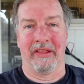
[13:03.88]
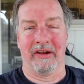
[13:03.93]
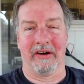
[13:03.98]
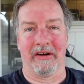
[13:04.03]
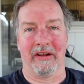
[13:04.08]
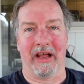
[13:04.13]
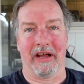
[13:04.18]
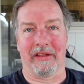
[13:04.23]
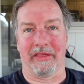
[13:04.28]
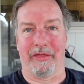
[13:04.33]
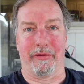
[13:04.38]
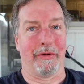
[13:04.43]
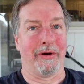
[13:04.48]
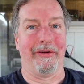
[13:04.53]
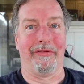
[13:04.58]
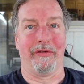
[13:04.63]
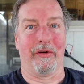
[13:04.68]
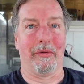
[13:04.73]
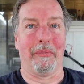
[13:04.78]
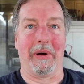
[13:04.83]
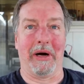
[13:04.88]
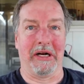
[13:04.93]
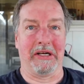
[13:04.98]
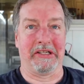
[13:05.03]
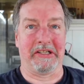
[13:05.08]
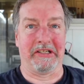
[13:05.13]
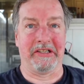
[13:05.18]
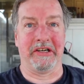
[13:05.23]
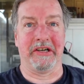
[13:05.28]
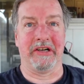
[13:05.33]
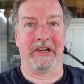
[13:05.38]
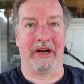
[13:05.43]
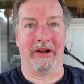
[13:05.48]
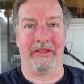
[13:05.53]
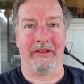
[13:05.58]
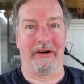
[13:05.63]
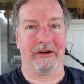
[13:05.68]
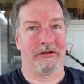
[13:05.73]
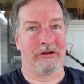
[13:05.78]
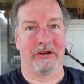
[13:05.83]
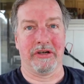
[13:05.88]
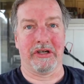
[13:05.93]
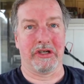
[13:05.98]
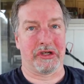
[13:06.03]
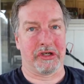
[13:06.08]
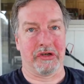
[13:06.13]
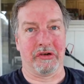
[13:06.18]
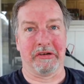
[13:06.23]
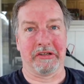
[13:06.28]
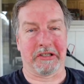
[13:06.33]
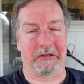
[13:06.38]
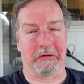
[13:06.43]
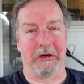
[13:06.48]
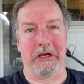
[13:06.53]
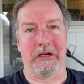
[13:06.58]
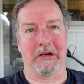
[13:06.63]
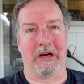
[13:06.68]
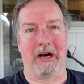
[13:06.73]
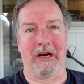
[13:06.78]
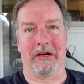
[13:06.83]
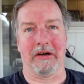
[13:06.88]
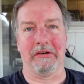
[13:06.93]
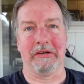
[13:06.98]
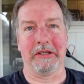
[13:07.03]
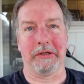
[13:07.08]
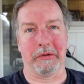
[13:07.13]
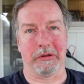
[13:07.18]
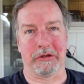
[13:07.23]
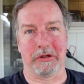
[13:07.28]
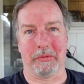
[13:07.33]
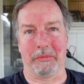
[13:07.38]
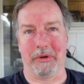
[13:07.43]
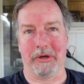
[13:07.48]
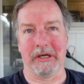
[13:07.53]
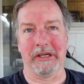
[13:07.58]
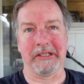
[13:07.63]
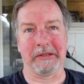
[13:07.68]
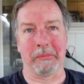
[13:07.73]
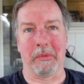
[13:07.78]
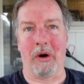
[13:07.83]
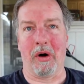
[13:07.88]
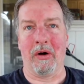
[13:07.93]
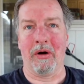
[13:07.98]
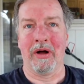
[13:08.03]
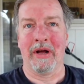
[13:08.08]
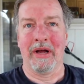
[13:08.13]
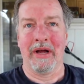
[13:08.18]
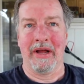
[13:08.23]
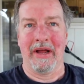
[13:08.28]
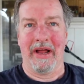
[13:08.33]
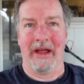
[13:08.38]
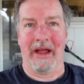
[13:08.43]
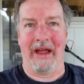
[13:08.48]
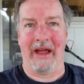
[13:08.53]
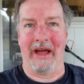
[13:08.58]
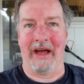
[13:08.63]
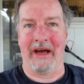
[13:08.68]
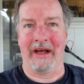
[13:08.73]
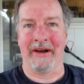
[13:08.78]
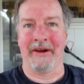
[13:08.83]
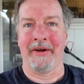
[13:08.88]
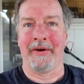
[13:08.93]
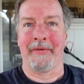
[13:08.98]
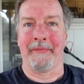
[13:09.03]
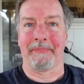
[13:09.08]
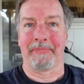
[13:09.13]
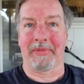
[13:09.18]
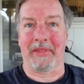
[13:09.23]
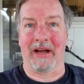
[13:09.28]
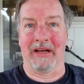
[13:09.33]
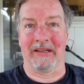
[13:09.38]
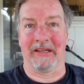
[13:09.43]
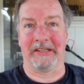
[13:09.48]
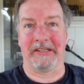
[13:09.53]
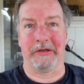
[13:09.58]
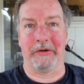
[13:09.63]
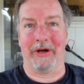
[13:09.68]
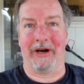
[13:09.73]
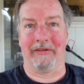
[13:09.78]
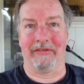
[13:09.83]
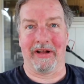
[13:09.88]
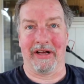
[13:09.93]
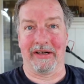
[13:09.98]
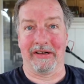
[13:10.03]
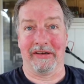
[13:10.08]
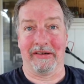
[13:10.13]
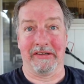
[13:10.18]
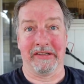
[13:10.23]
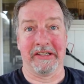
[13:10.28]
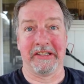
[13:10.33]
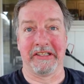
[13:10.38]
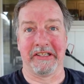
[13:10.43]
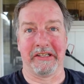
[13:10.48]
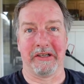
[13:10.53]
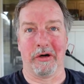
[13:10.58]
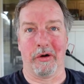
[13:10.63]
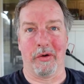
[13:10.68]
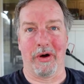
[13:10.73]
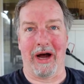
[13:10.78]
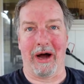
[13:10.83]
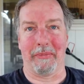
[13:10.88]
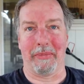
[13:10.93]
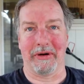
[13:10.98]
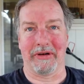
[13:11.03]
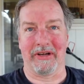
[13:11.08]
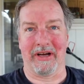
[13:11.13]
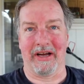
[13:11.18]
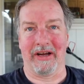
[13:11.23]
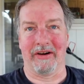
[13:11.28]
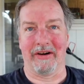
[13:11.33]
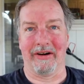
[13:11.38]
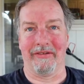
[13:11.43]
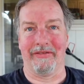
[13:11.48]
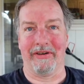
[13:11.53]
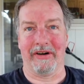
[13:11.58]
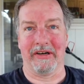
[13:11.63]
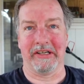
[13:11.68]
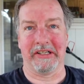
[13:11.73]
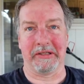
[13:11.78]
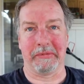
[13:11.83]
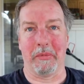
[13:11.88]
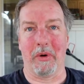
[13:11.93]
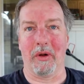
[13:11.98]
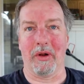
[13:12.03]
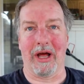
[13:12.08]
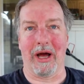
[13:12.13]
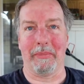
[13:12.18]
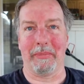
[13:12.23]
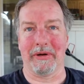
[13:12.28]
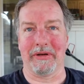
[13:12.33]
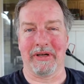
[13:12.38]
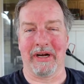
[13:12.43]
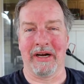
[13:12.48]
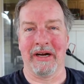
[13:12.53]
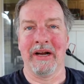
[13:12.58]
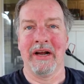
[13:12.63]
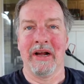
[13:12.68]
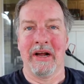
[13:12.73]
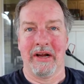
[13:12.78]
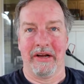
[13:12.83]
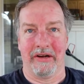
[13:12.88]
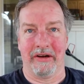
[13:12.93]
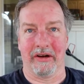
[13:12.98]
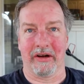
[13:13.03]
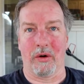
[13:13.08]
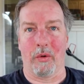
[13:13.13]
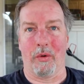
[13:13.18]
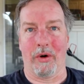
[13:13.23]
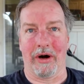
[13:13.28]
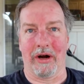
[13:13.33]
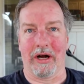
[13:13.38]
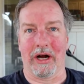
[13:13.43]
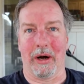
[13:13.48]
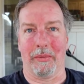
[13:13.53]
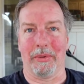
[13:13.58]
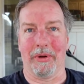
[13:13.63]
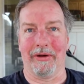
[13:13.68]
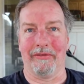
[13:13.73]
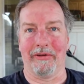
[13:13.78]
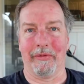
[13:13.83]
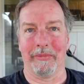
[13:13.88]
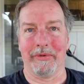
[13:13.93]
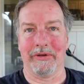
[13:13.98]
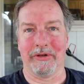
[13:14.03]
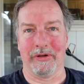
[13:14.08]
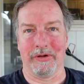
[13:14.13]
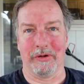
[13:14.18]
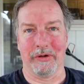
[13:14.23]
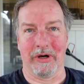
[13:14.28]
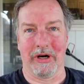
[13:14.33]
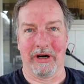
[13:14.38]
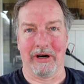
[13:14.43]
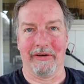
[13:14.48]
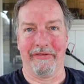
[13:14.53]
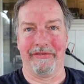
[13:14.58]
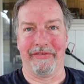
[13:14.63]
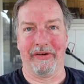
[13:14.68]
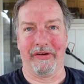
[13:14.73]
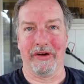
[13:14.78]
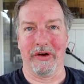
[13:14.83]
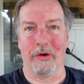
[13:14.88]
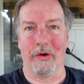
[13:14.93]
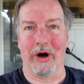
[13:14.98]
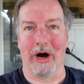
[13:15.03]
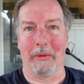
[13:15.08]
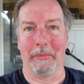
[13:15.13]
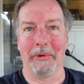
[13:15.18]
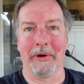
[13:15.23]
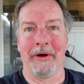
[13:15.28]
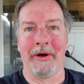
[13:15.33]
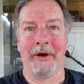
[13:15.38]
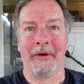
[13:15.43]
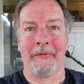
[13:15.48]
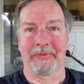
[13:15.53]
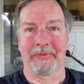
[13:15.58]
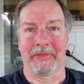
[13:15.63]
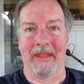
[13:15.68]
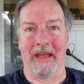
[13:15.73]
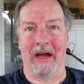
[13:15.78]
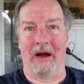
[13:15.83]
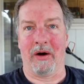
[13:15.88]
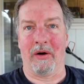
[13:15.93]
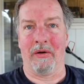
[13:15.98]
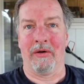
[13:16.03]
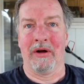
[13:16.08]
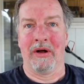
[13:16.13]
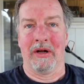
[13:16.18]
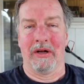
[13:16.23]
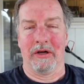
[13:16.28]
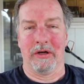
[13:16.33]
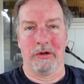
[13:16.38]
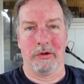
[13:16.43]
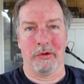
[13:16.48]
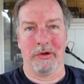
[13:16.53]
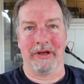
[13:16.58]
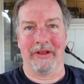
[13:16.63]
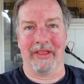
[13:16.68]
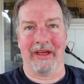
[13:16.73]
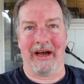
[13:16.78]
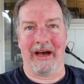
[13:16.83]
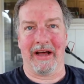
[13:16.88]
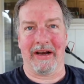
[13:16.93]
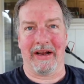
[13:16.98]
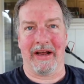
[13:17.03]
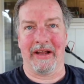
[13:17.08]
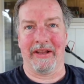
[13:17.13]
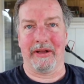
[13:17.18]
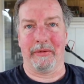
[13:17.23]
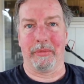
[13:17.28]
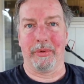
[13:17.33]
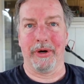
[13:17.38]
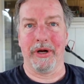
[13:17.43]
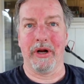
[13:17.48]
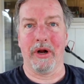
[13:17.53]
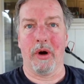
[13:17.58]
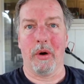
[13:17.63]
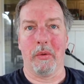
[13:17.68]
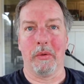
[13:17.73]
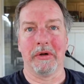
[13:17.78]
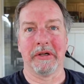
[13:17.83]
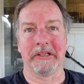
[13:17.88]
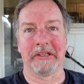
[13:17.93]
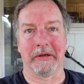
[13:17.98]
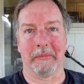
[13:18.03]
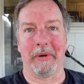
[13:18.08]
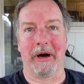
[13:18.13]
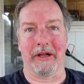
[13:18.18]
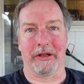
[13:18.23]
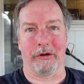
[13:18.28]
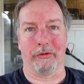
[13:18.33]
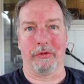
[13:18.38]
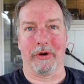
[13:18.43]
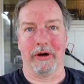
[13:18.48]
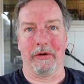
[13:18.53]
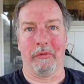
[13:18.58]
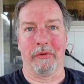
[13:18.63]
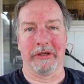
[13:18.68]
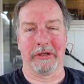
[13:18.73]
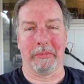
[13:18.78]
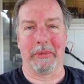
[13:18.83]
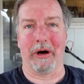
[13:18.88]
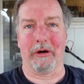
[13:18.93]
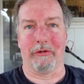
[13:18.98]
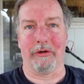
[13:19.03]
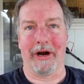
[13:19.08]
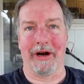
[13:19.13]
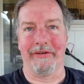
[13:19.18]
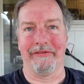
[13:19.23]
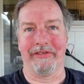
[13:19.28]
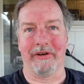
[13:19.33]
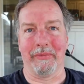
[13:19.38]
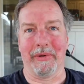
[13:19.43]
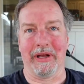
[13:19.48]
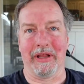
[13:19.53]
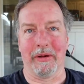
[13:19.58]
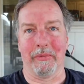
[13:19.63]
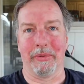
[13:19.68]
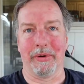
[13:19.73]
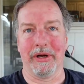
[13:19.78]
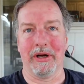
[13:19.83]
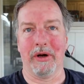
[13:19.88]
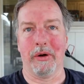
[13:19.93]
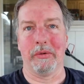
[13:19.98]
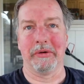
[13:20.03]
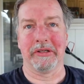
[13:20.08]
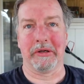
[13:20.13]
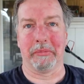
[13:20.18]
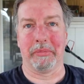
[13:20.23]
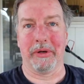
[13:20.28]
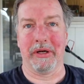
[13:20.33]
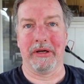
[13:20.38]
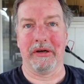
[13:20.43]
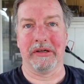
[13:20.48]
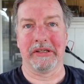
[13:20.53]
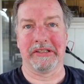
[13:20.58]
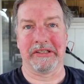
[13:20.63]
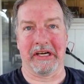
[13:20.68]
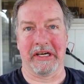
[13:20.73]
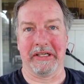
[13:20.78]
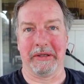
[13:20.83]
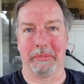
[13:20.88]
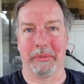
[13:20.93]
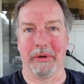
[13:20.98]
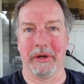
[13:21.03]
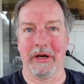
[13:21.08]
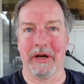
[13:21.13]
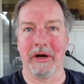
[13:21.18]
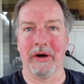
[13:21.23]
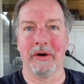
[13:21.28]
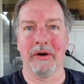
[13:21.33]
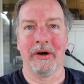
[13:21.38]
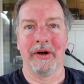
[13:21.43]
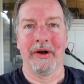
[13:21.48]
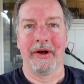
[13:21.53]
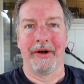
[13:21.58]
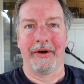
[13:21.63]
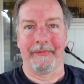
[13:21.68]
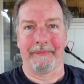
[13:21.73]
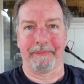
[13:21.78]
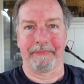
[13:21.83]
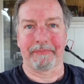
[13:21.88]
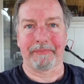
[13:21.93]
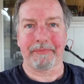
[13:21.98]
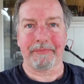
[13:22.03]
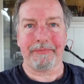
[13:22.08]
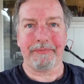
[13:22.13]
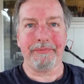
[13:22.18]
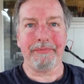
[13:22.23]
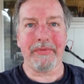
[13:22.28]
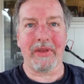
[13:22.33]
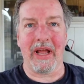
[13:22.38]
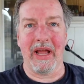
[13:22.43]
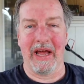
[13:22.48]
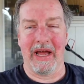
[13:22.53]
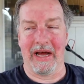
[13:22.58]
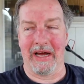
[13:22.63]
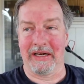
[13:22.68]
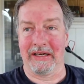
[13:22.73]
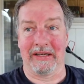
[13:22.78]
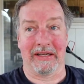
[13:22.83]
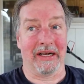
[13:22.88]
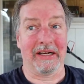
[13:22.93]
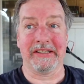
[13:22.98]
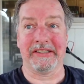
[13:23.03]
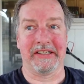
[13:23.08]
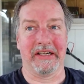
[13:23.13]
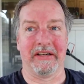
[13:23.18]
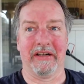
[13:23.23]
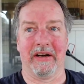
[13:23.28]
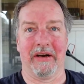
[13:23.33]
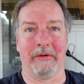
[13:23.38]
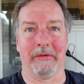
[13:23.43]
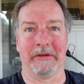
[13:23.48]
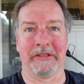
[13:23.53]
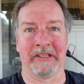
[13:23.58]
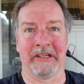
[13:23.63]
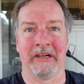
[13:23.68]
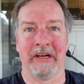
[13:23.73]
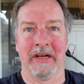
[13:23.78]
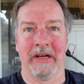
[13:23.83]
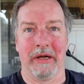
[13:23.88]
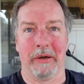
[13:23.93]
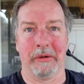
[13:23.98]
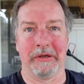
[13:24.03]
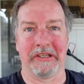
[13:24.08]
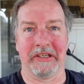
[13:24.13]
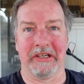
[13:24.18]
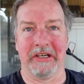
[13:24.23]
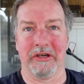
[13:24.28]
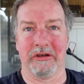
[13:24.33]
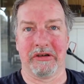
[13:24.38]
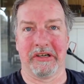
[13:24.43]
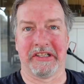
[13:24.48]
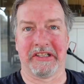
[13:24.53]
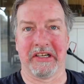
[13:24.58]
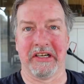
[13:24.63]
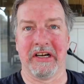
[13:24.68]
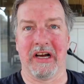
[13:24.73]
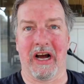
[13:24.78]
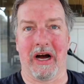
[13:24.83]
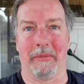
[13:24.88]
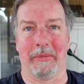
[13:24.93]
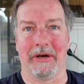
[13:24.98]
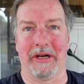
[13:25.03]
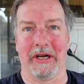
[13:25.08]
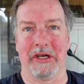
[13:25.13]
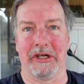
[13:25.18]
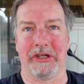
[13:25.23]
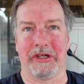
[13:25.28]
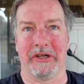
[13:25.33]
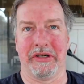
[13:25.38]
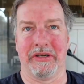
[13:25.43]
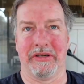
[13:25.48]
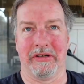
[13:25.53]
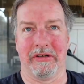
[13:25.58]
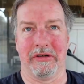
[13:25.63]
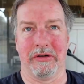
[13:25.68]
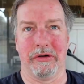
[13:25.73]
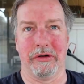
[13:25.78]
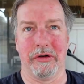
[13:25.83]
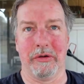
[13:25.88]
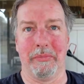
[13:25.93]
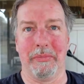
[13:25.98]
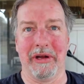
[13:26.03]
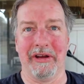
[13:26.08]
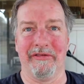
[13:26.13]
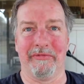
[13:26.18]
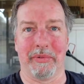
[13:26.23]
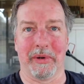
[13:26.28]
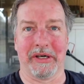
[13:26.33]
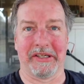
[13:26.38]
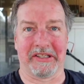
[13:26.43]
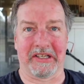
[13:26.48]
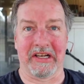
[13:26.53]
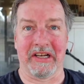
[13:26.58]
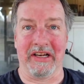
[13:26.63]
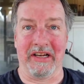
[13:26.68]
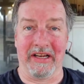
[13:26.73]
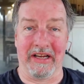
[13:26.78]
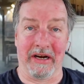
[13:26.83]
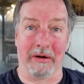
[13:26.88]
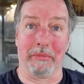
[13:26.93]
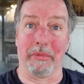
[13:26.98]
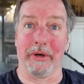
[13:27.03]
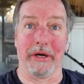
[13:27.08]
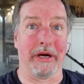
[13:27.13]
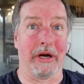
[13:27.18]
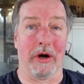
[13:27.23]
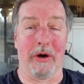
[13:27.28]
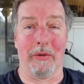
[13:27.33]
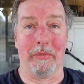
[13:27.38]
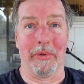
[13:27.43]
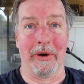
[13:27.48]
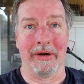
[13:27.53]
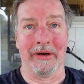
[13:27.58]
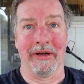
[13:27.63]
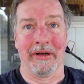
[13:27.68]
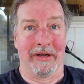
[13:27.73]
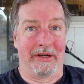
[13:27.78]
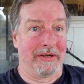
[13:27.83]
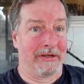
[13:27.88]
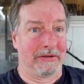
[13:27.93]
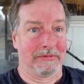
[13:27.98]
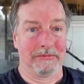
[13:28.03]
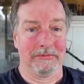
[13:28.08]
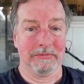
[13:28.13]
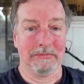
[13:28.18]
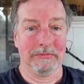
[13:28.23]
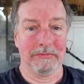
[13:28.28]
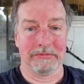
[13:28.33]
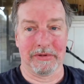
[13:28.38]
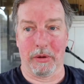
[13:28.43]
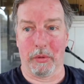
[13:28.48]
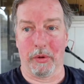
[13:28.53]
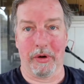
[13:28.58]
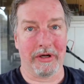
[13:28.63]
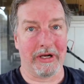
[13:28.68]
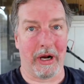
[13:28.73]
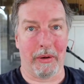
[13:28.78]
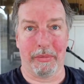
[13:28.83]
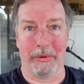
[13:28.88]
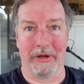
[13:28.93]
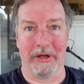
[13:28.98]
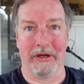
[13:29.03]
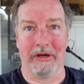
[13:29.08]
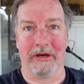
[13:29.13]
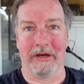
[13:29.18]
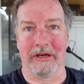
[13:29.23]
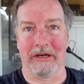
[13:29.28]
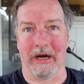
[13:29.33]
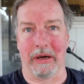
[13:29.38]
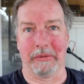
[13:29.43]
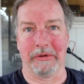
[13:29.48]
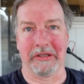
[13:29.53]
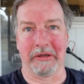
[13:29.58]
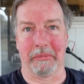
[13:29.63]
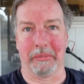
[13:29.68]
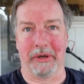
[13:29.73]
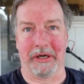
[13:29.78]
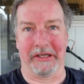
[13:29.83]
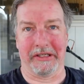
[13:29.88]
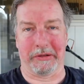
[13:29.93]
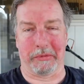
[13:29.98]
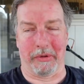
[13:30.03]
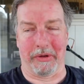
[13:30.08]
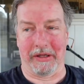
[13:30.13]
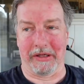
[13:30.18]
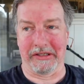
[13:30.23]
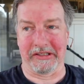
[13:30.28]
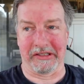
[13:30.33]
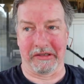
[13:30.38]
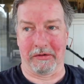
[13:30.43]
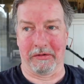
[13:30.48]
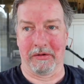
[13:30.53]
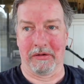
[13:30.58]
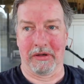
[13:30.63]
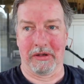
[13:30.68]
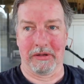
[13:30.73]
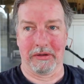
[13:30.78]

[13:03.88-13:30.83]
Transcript: they're like three or four bites and you're done. They're traditional street tacos, which are pretty small, and unless you have like zero appetite or a very small appetite, you're gonna want a couple of them to uh, fill you up. Now, doing that and the burrito was about the right was about right for me. The burrito was a pretty good sized burrito, and like I said, uh, it was it was an interesting combination to do beef brisket in a burrito, but it worked out pretty good, and I was impressed with it. So.